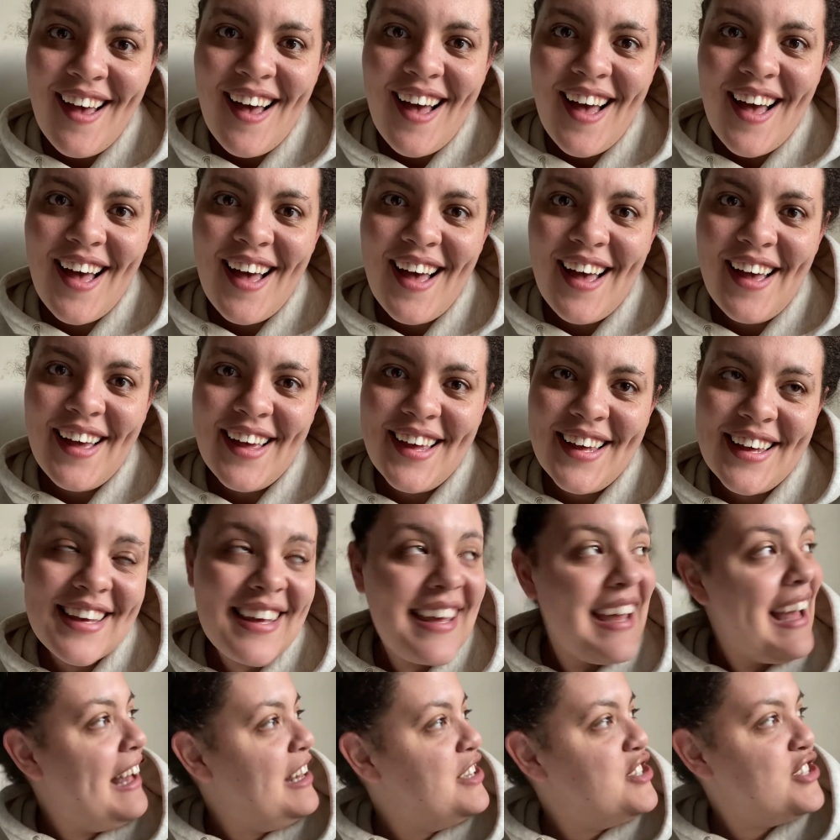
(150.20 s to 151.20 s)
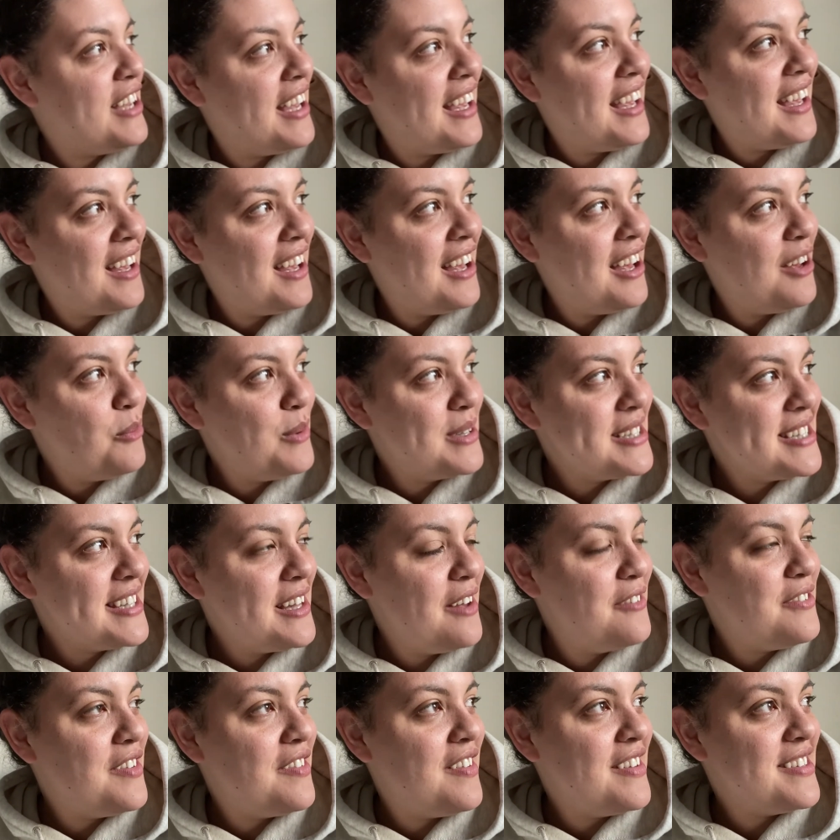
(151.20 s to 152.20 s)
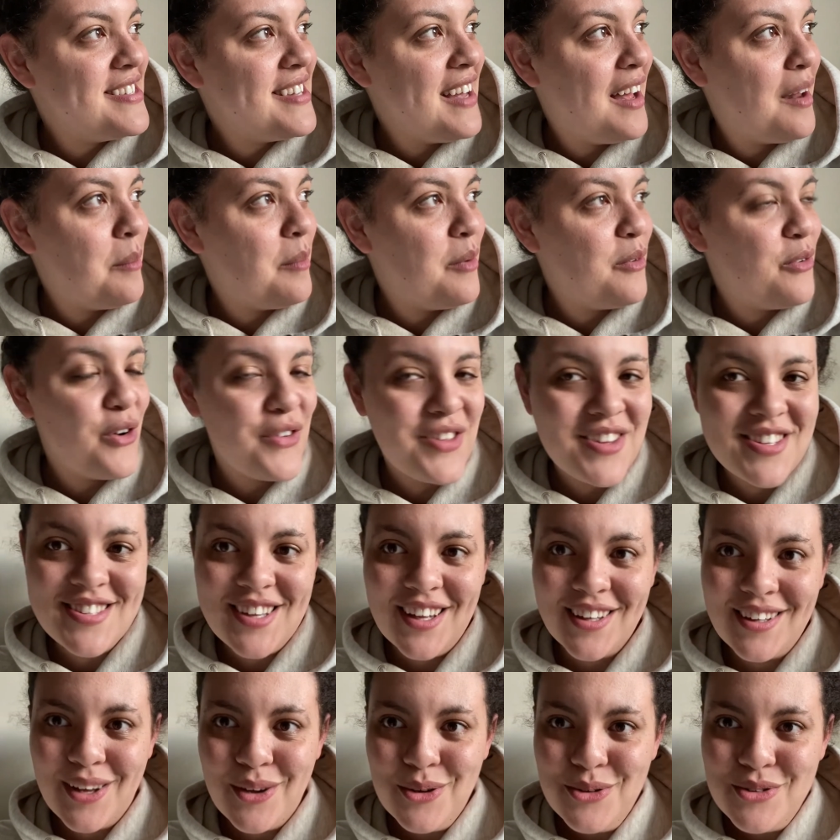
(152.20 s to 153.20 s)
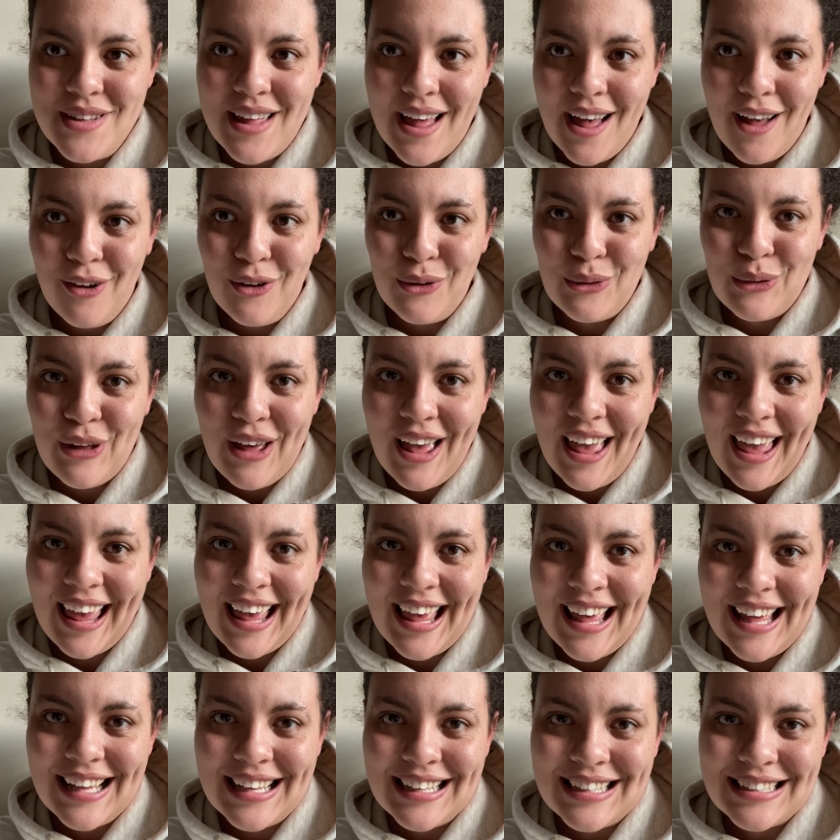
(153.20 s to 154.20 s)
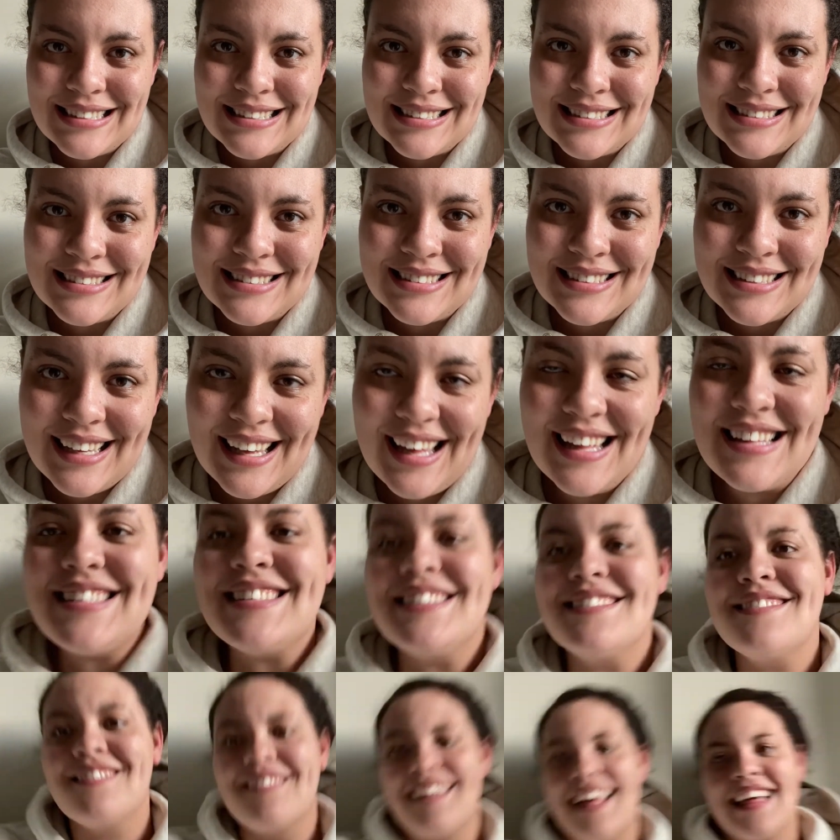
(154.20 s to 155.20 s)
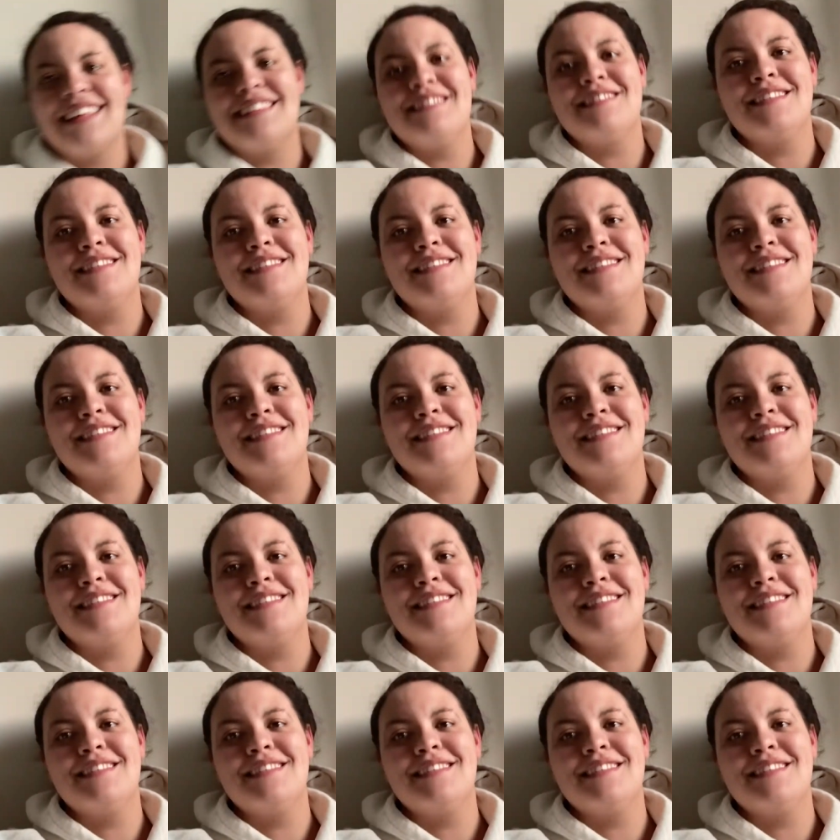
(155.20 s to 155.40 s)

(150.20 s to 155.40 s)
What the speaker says: catching what's left of the sun before the sun goes down. And it's like